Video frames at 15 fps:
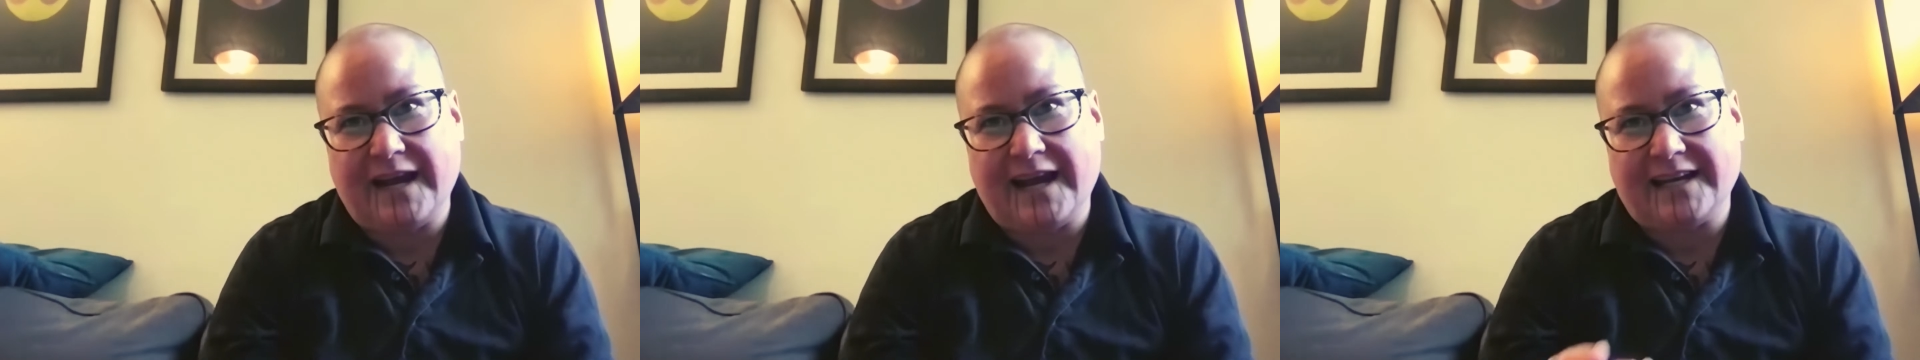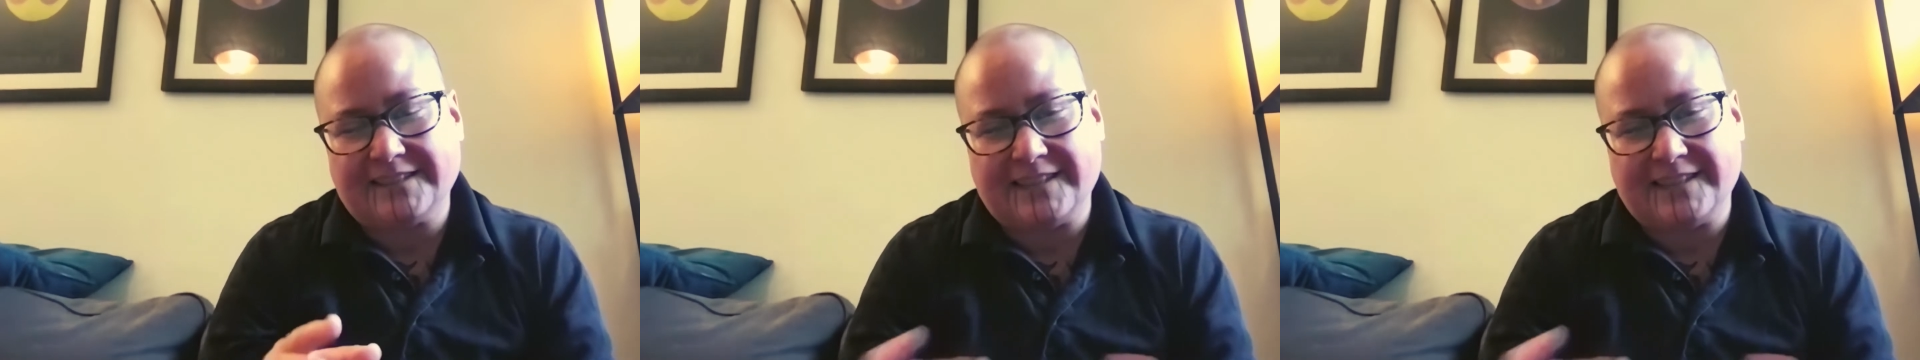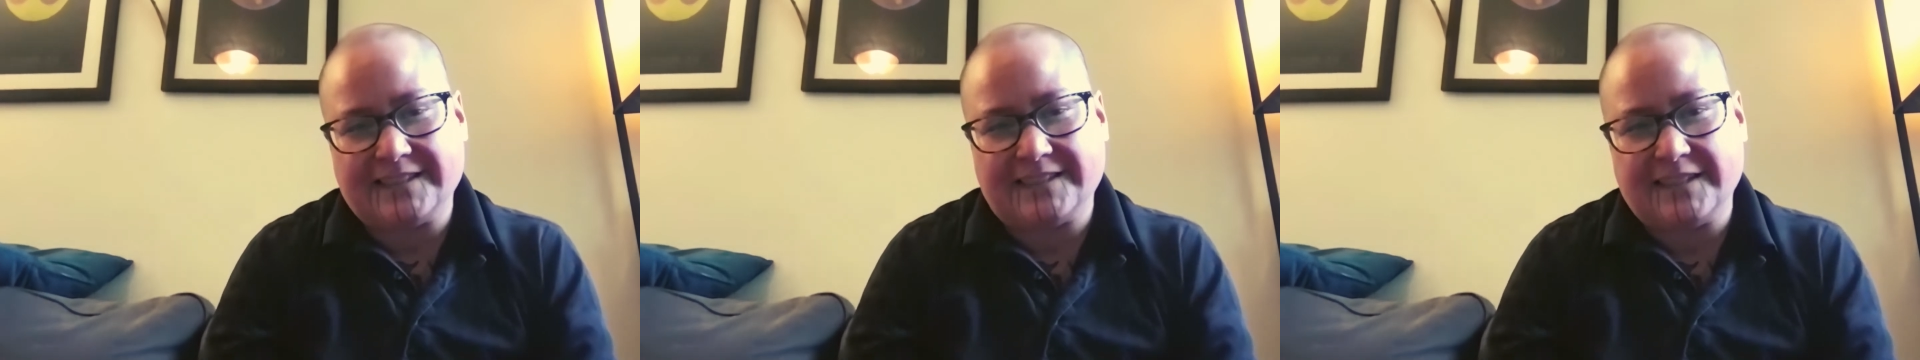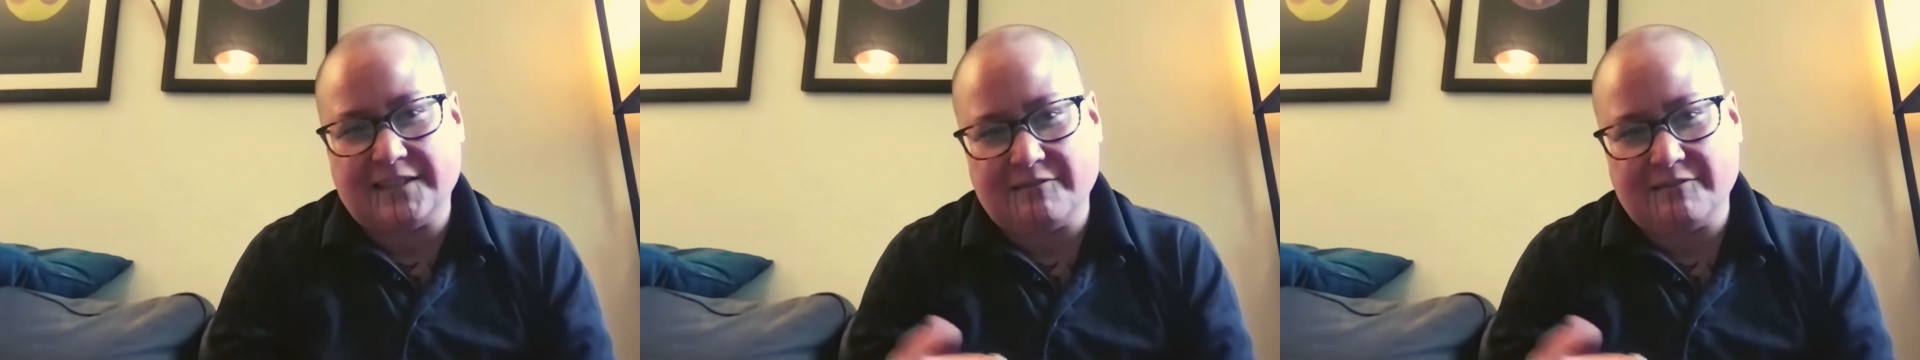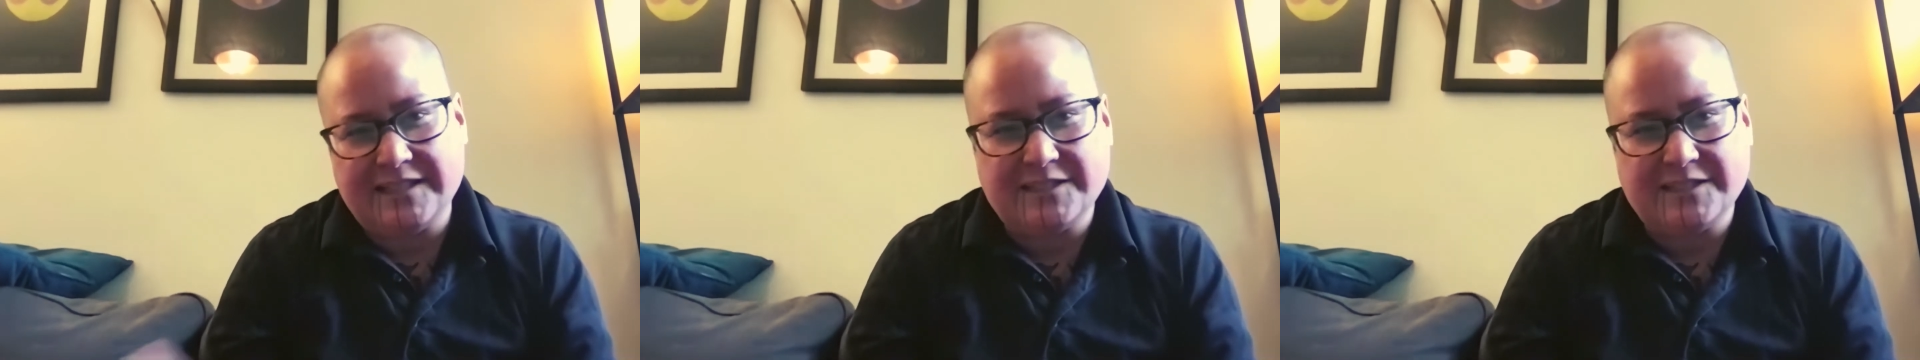access to
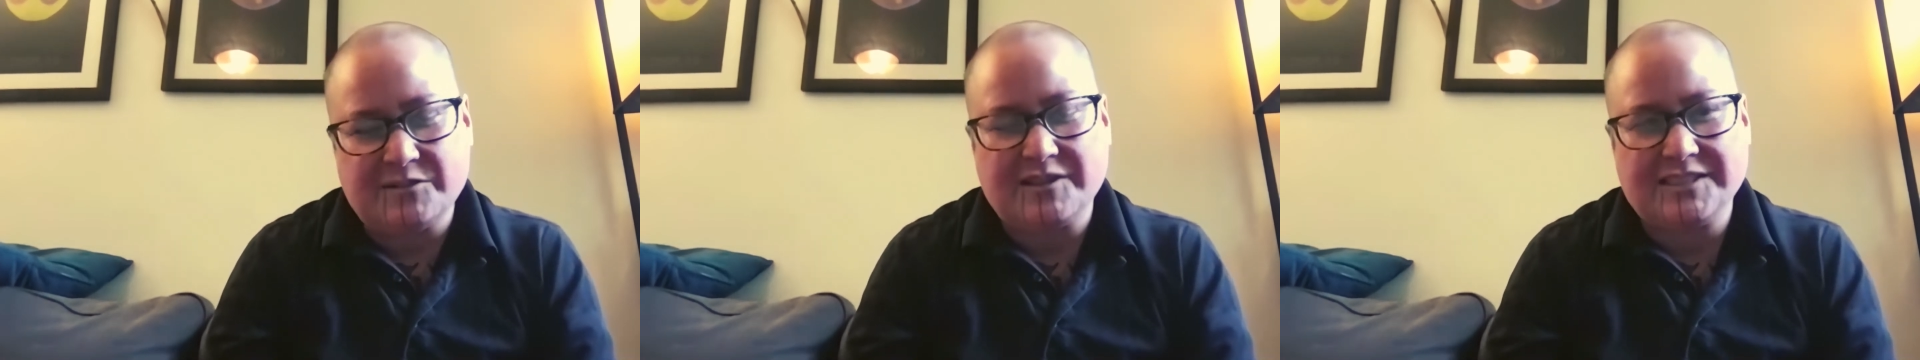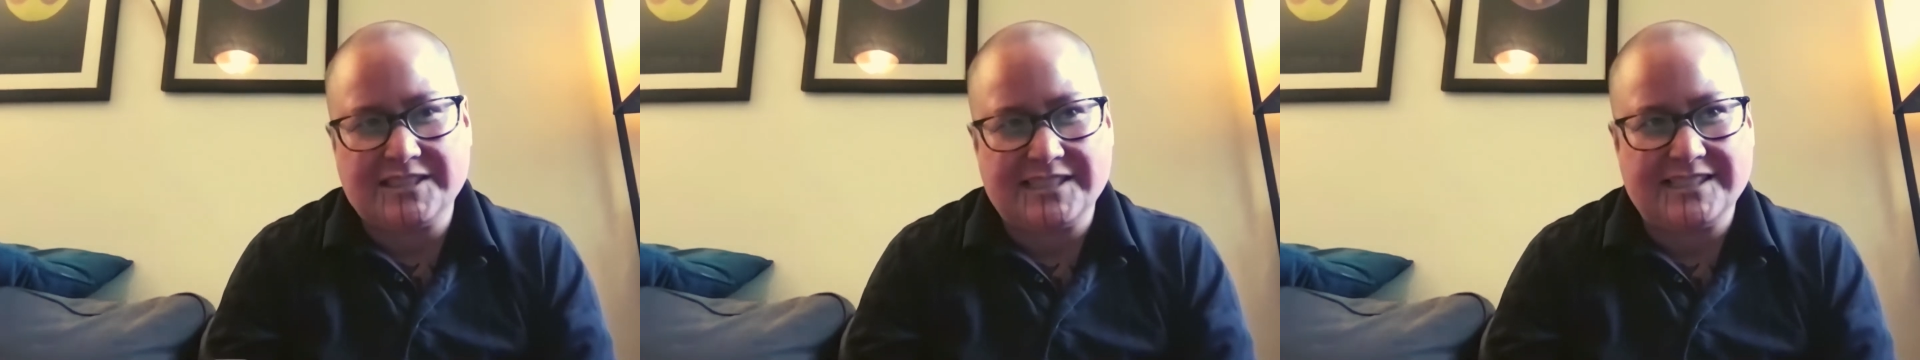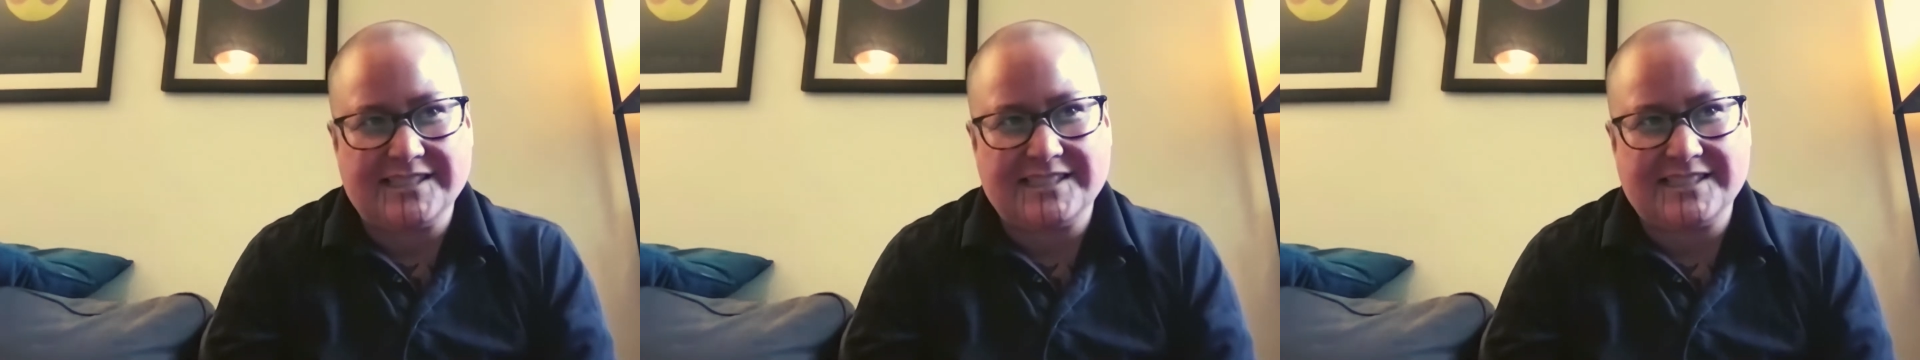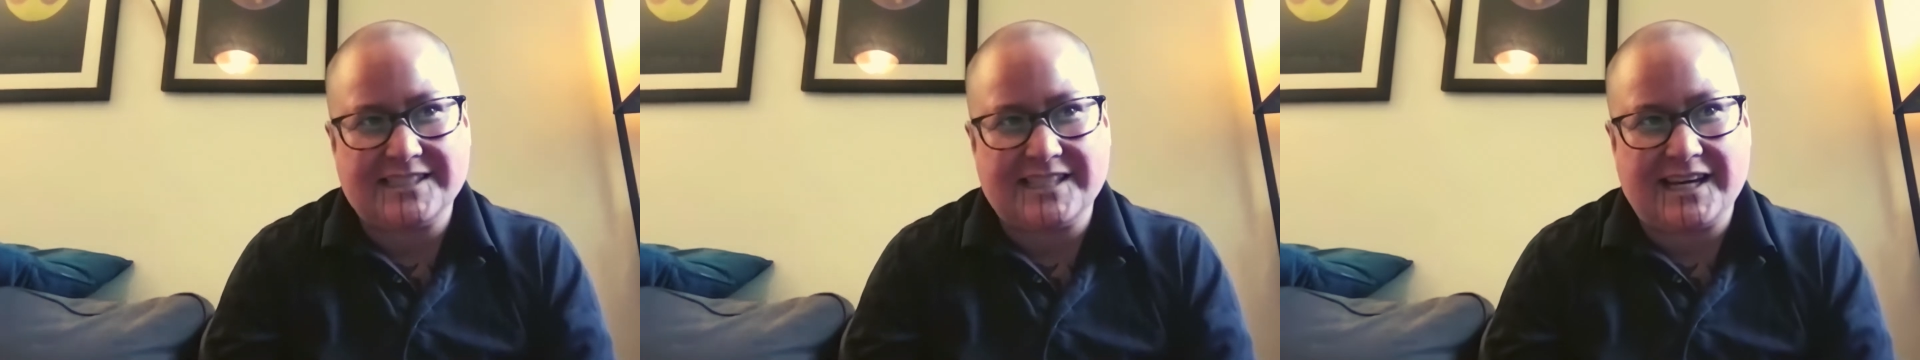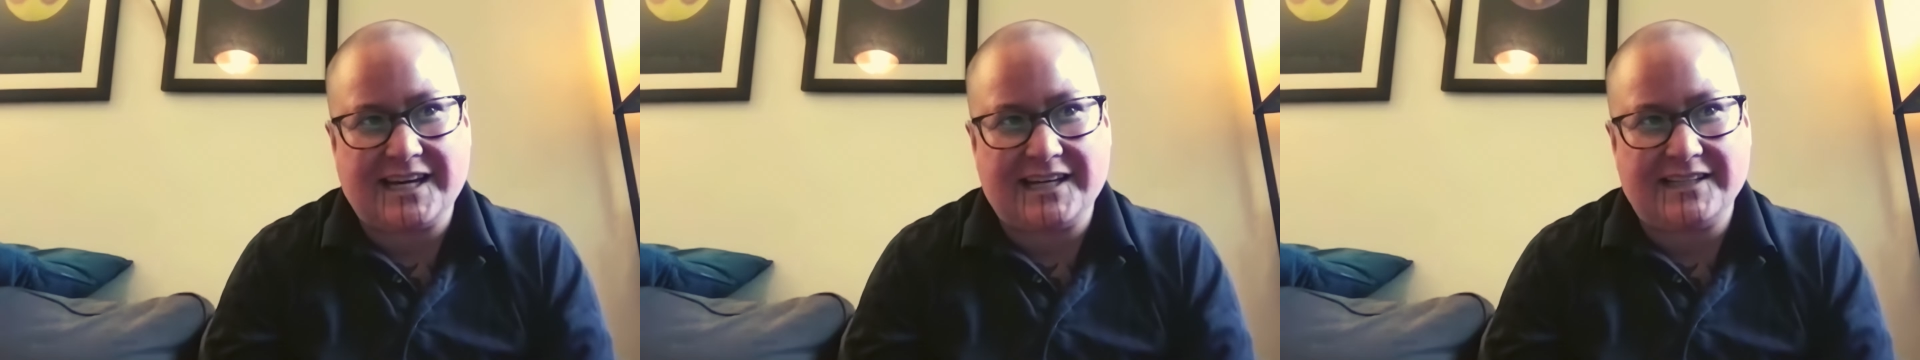the resources
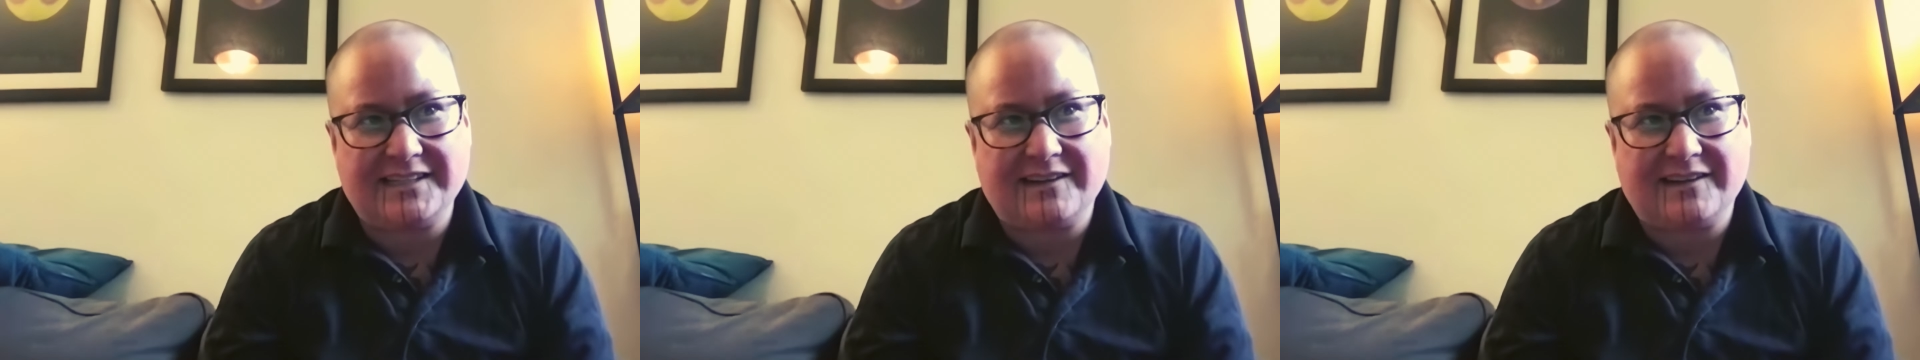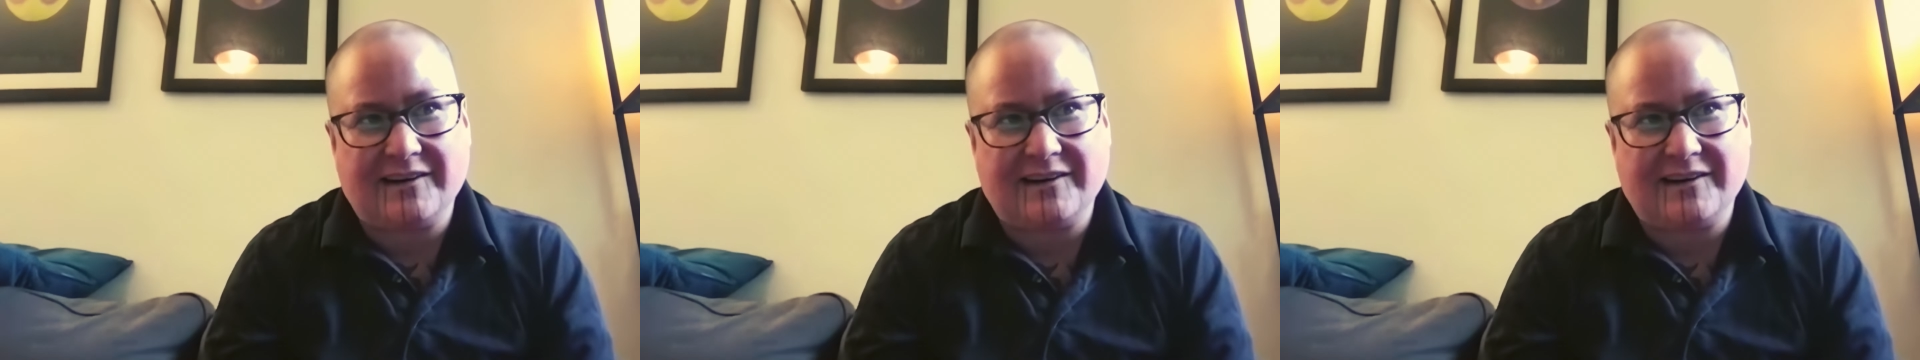that